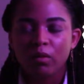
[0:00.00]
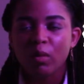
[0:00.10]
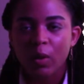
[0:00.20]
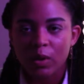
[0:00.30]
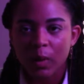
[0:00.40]

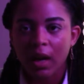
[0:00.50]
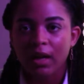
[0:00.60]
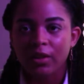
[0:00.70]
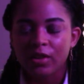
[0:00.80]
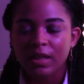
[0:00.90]
the most part,
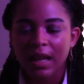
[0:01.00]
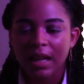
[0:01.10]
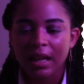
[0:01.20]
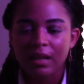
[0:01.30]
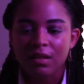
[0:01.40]
I
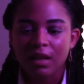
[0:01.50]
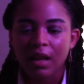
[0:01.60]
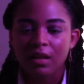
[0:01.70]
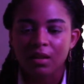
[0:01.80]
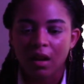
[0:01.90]
understand
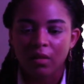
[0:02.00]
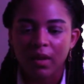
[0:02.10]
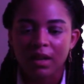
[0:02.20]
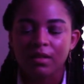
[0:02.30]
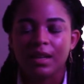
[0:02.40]
that Darth
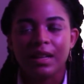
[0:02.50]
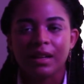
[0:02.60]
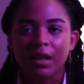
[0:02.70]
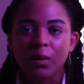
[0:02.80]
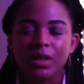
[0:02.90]
Vader's
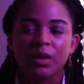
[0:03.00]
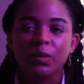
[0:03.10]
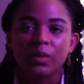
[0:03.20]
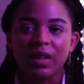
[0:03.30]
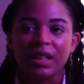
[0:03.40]
identity
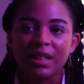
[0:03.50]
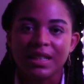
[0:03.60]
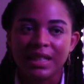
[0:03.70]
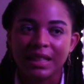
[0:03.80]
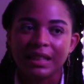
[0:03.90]
wasn't revealed
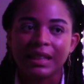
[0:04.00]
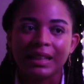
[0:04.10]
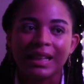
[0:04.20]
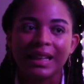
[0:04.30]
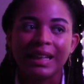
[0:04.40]
until
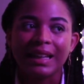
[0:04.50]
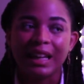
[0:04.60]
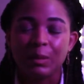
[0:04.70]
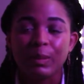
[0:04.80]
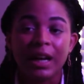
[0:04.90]
the
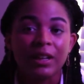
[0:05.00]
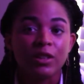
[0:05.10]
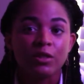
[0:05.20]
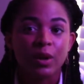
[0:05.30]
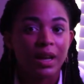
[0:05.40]

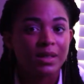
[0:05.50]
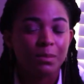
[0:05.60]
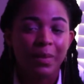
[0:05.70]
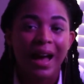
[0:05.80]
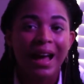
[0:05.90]
Empire Strikes
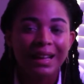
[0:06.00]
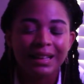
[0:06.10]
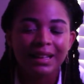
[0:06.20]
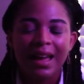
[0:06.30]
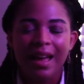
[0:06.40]

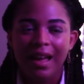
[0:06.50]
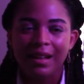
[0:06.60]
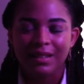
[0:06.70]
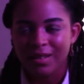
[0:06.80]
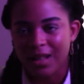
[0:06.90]
Back,
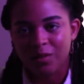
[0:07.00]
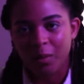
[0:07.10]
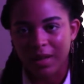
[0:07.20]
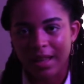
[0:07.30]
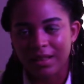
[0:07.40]
and that's where
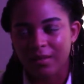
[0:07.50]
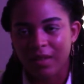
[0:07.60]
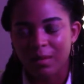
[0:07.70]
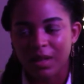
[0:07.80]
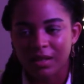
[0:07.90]
we get the
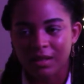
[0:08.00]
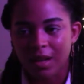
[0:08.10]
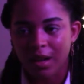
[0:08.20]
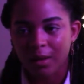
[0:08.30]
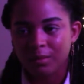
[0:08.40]
famous,
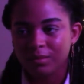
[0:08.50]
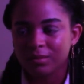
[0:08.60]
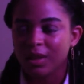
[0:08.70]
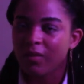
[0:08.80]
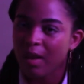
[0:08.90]

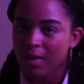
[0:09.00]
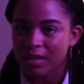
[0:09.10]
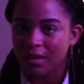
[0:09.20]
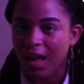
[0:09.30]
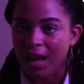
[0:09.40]
the
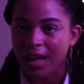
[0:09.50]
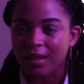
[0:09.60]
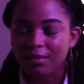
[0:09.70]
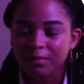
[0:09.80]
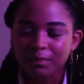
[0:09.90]
famous
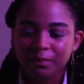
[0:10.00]
line,